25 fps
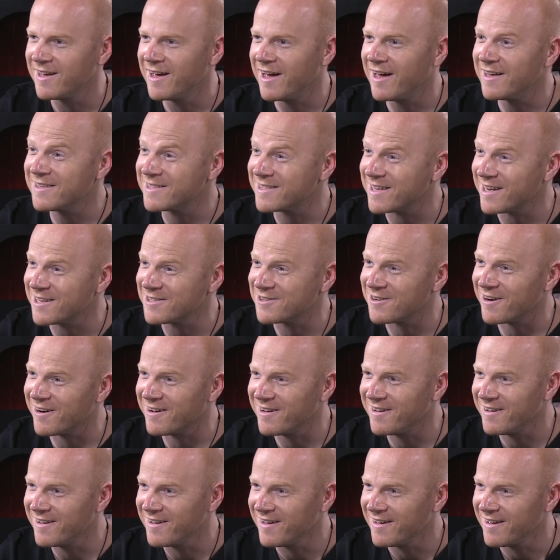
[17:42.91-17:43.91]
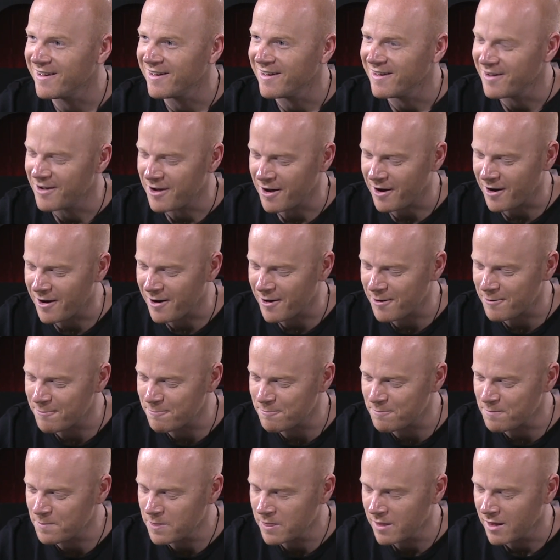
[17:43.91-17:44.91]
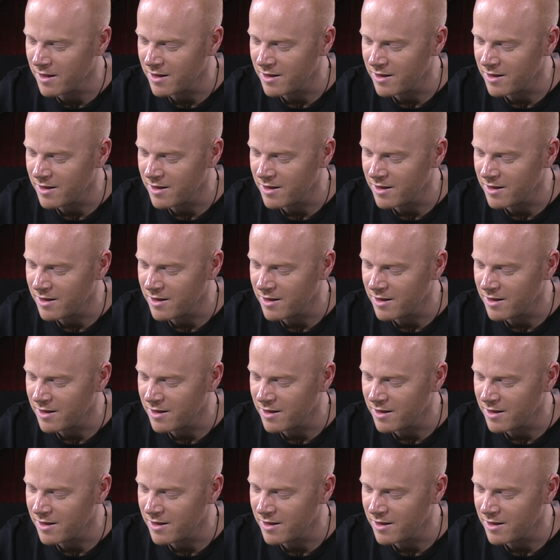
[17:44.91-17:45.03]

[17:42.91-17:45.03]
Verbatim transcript: et cetera. Um,